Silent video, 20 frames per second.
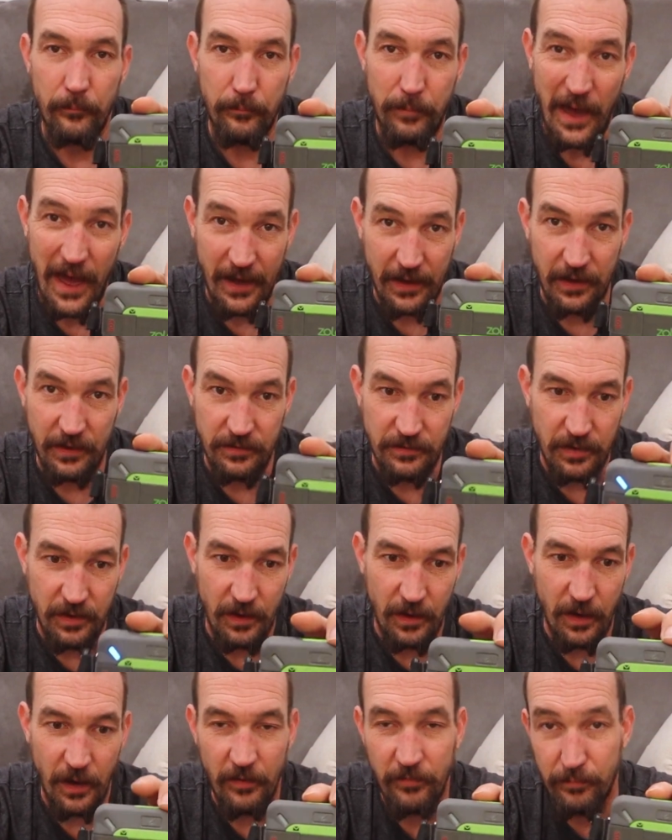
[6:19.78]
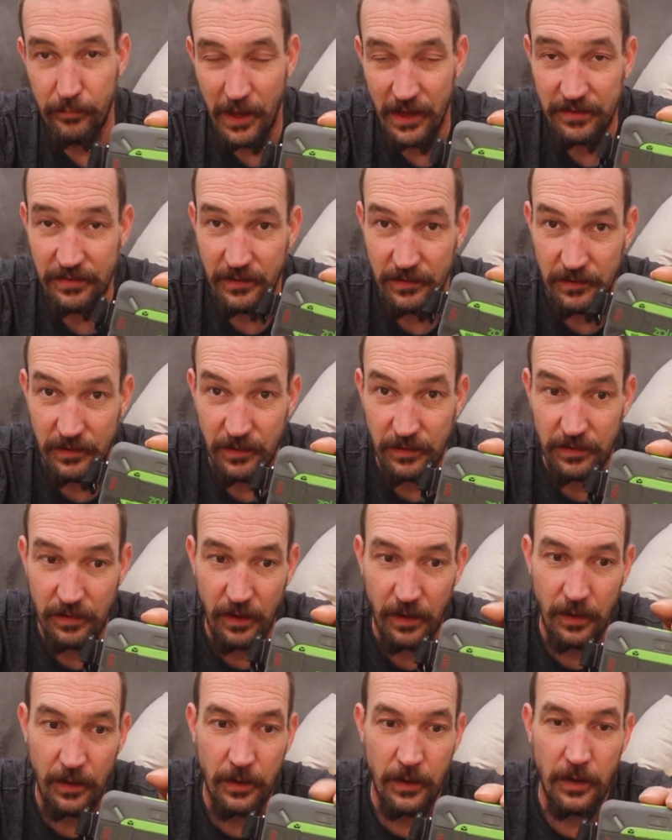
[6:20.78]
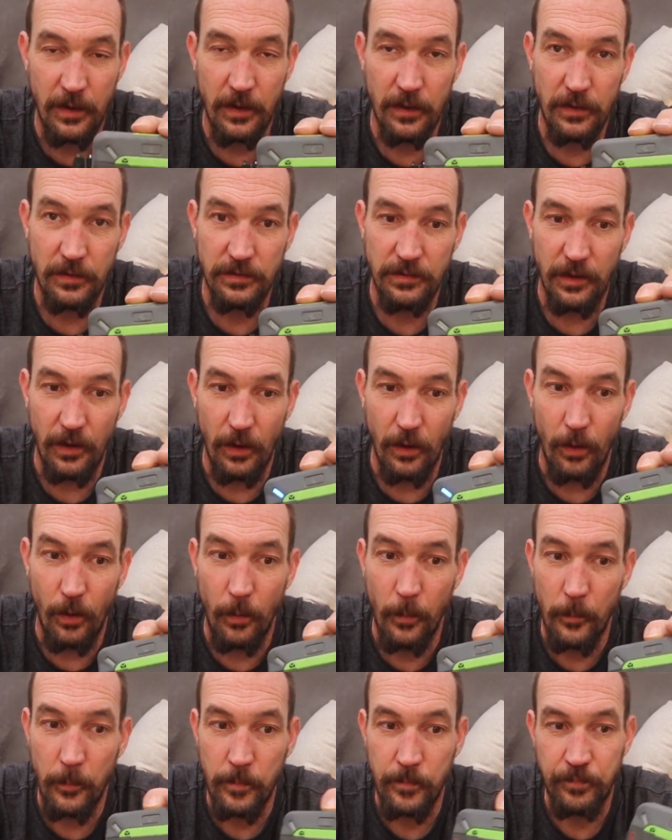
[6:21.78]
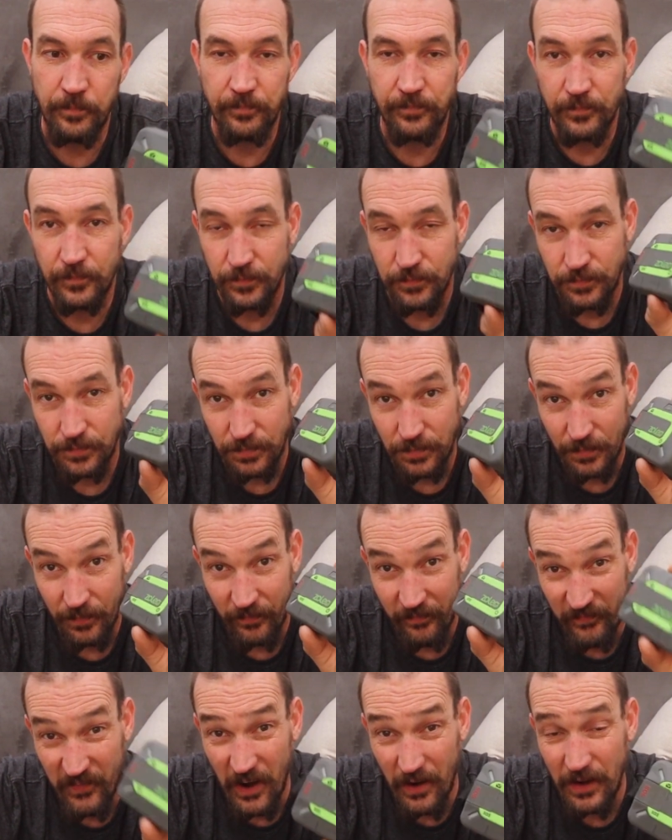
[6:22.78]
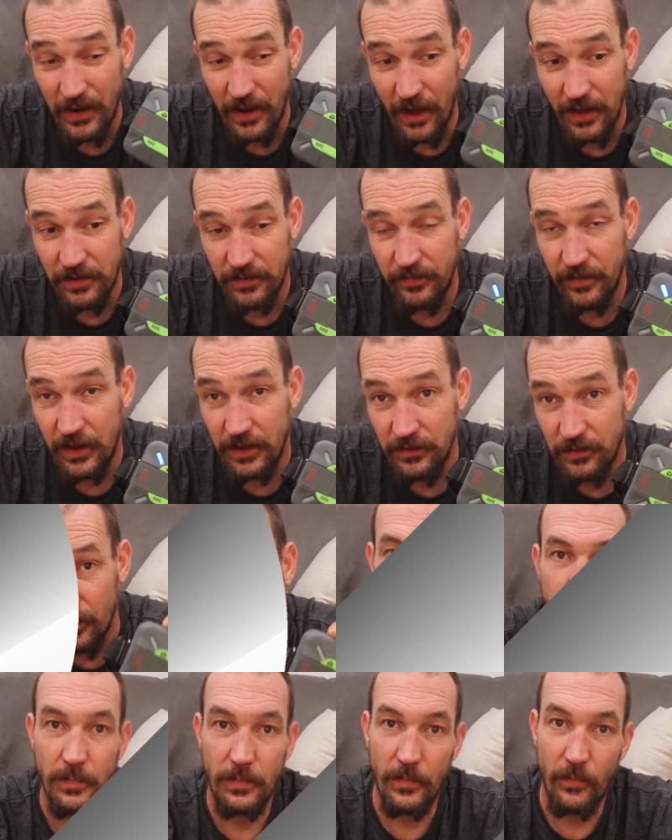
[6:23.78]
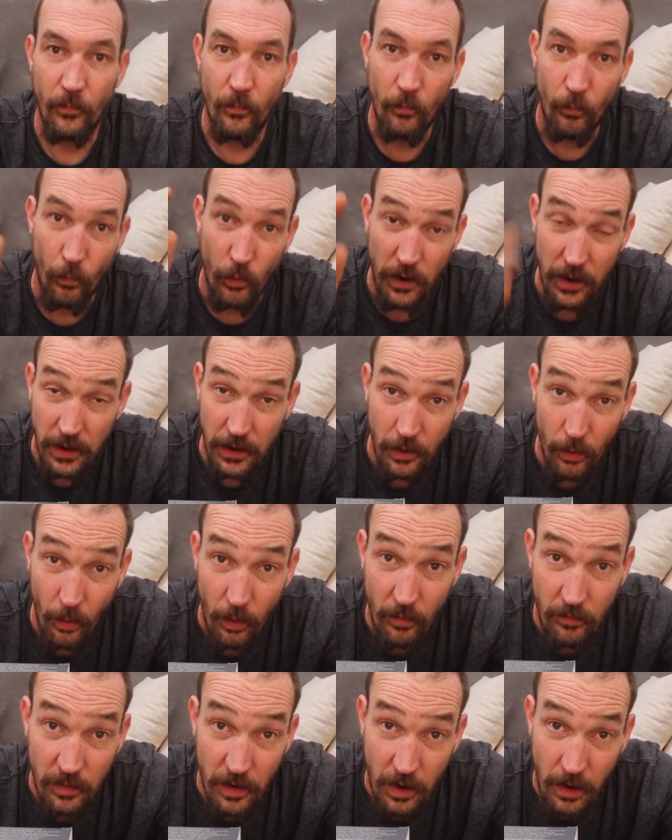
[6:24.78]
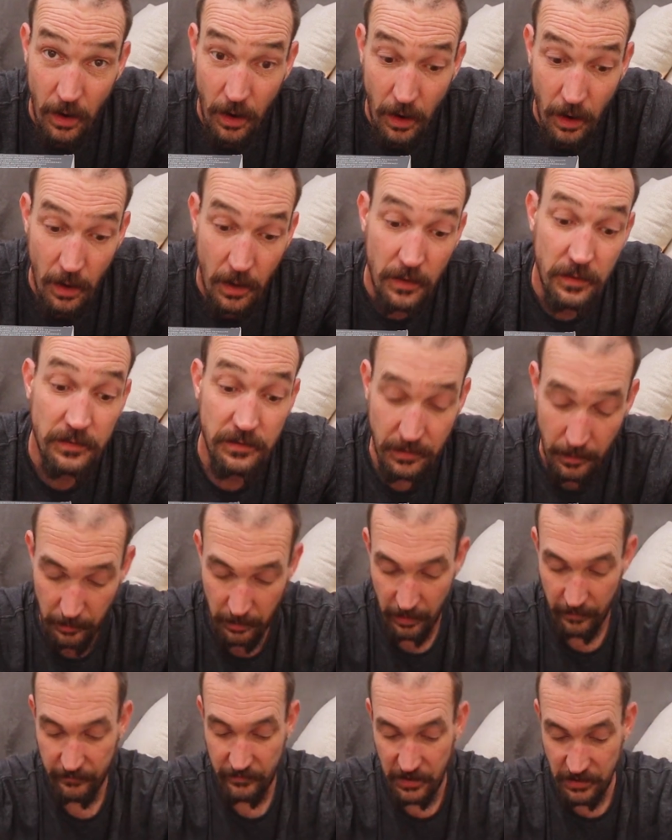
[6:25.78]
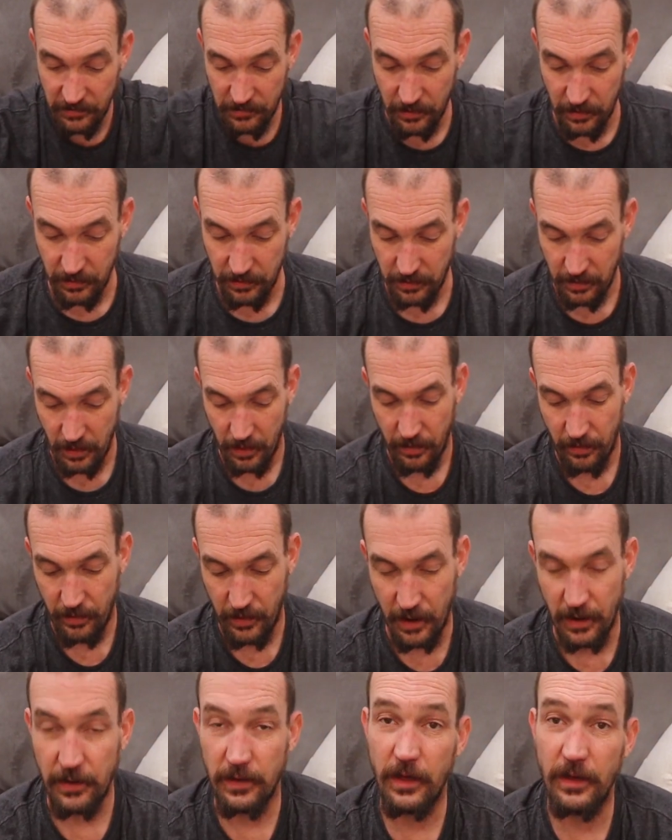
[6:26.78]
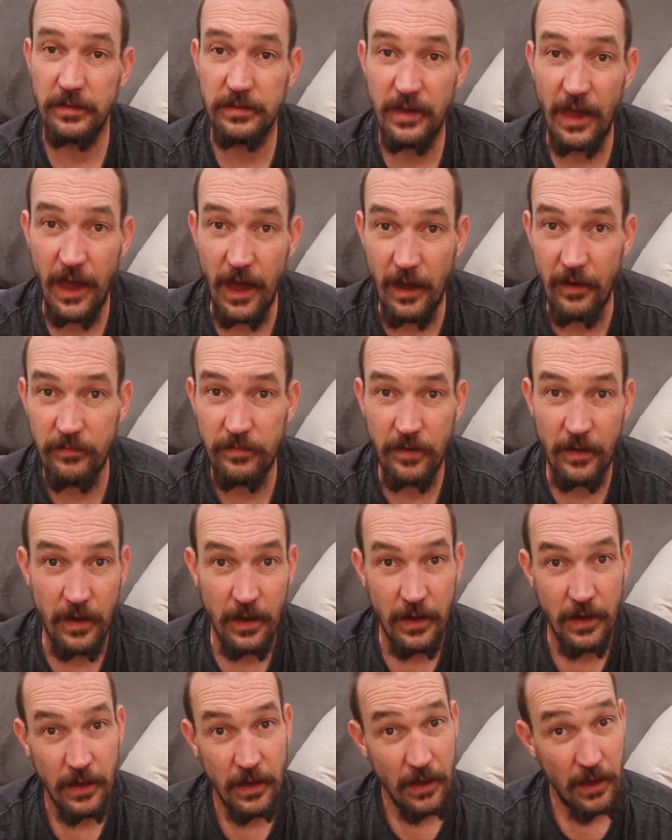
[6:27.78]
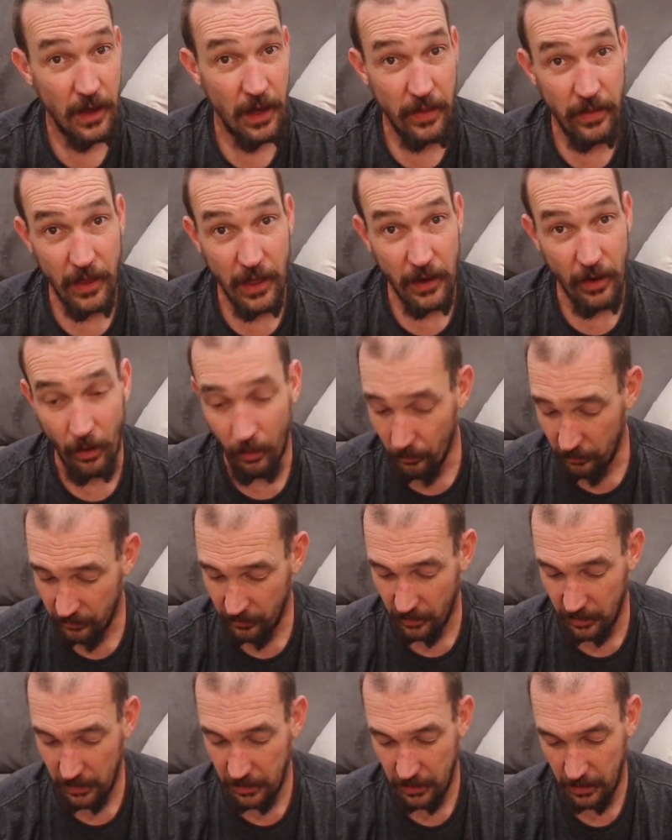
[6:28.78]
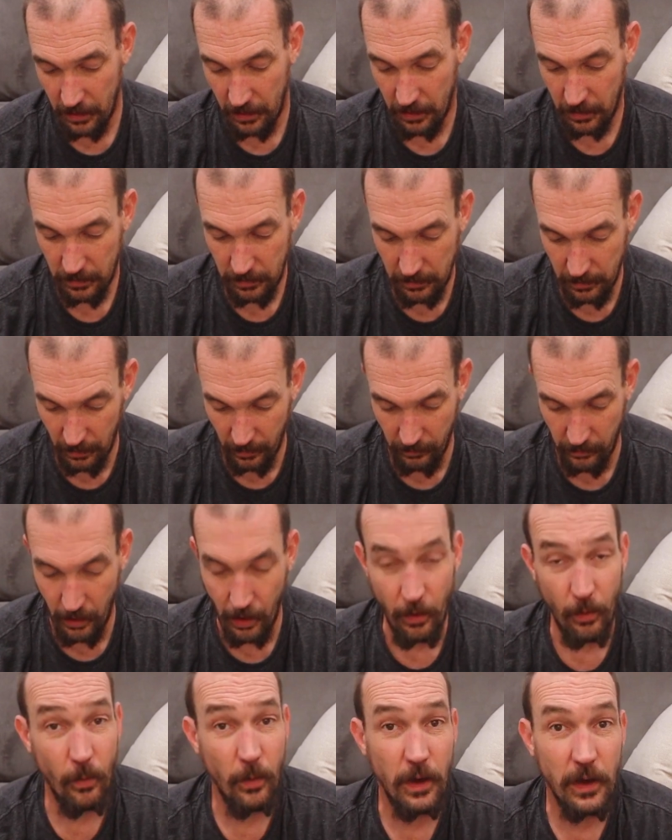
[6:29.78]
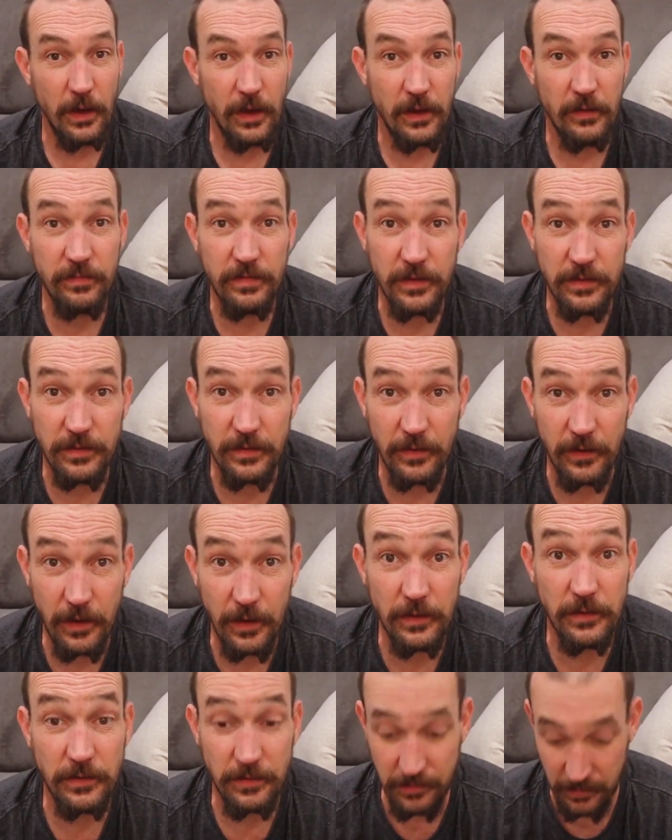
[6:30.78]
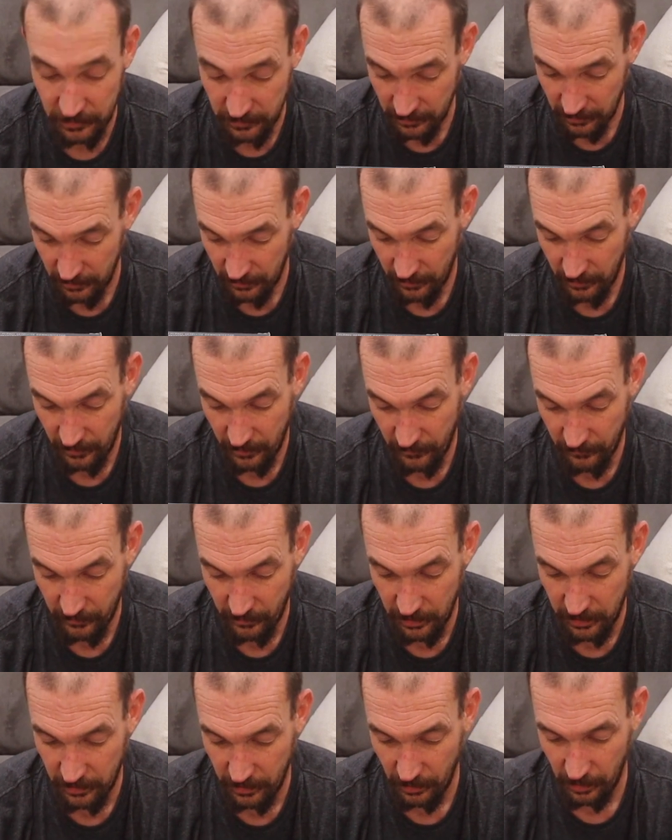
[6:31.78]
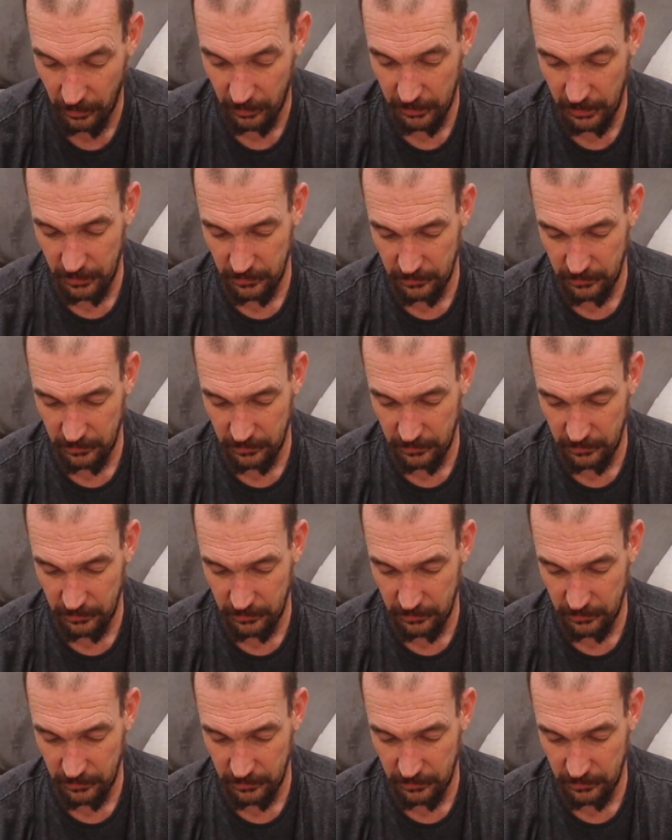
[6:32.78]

package of messages. So, very nice feature. We're going to go over some of the features that it does have, and then hopefully you'll know if this is a good decision for you to look